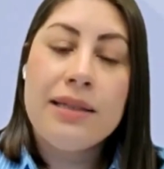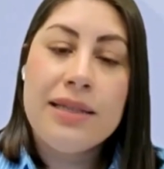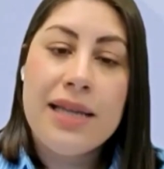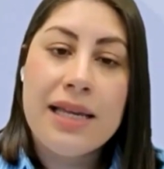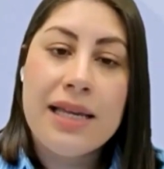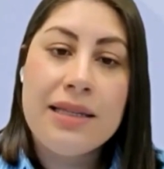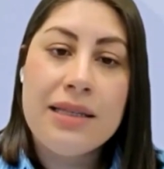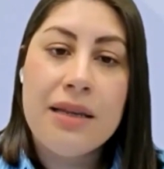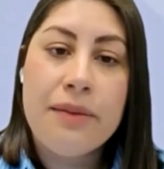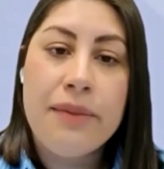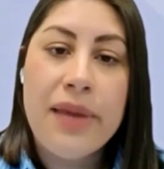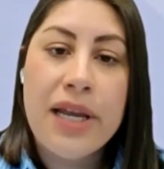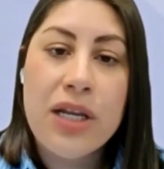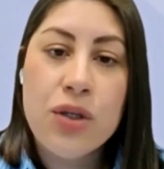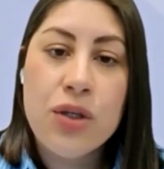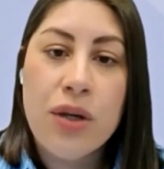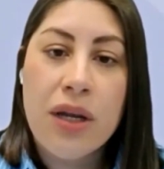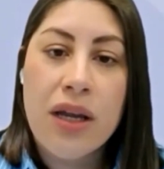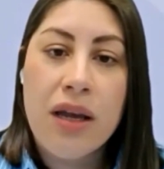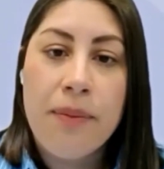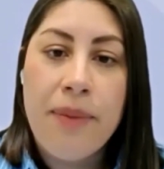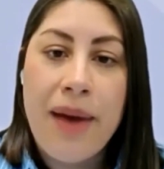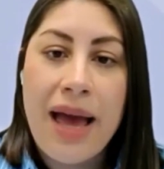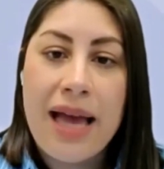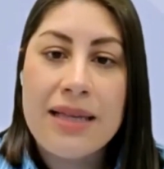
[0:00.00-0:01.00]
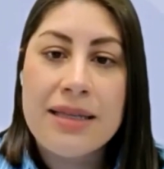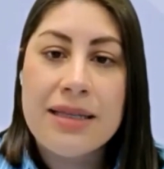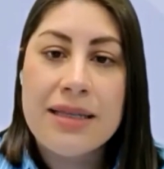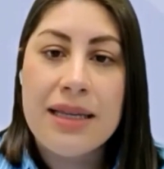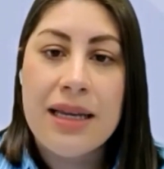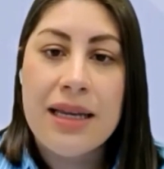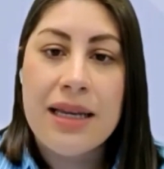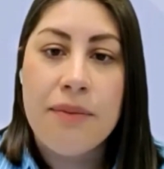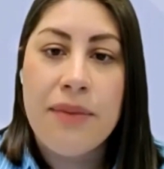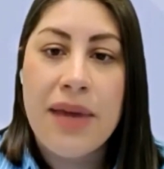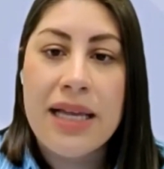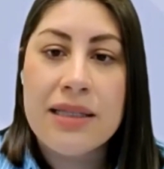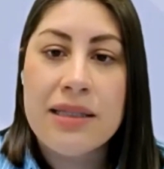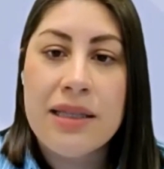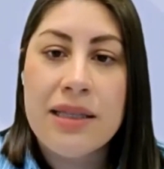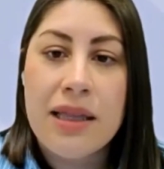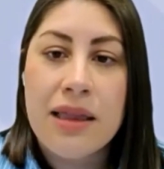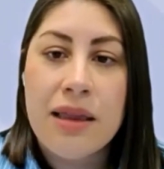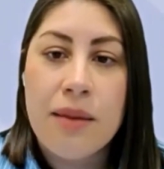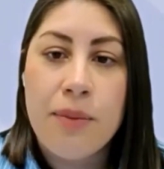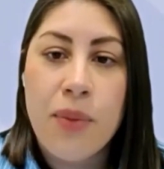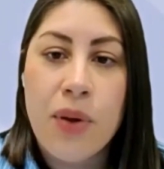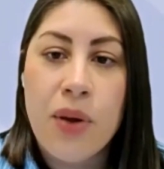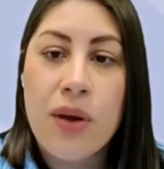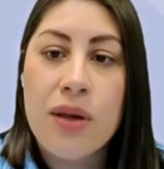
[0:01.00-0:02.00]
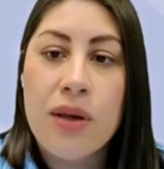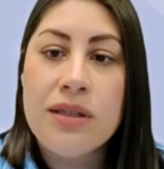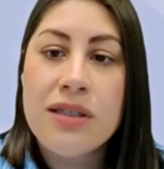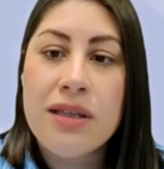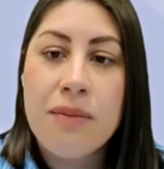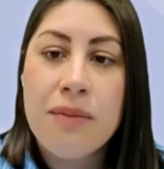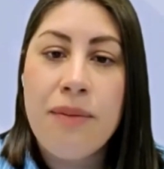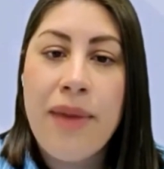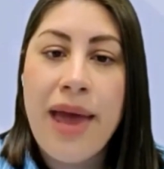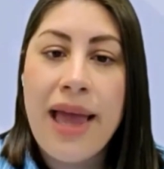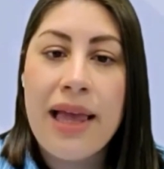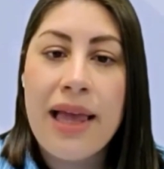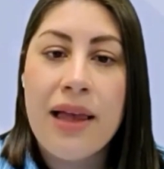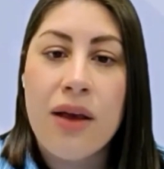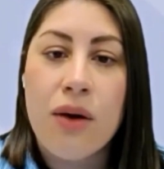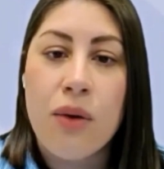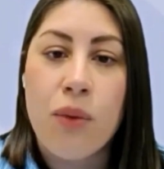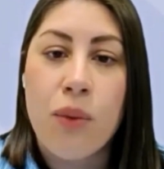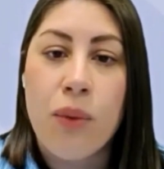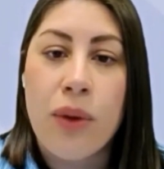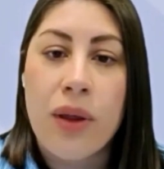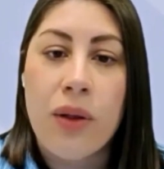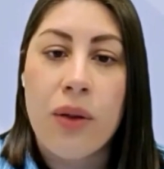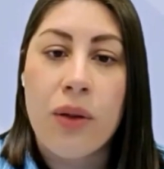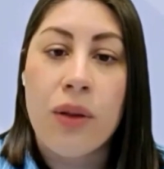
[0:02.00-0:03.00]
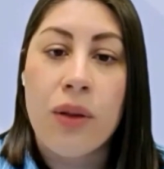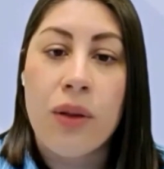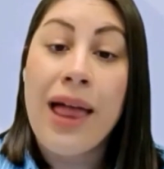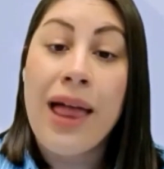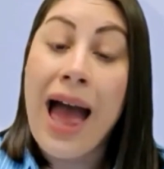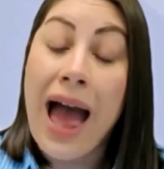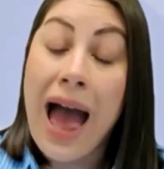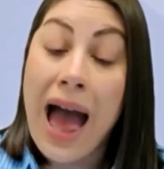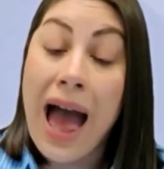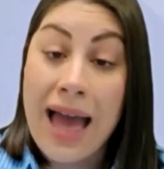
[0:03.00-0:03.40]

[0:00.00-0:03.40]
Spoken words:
Testamentary capacity means that the person making a will